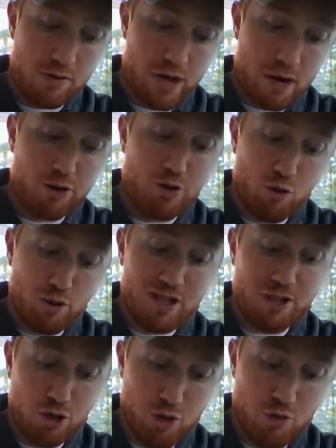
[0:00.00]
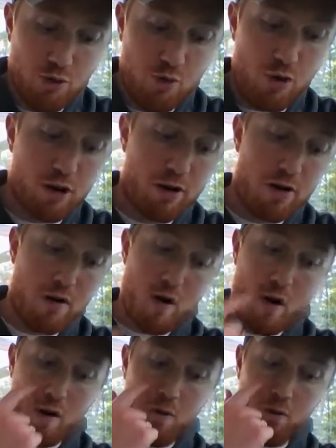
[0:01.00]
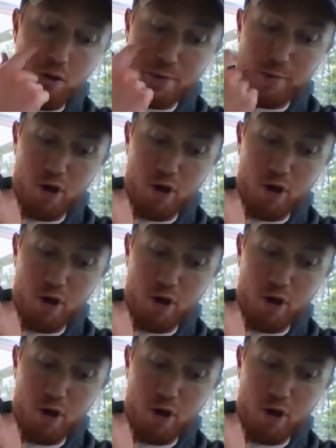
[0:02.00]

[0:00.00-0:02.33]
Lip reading: Arizona is 2-1 with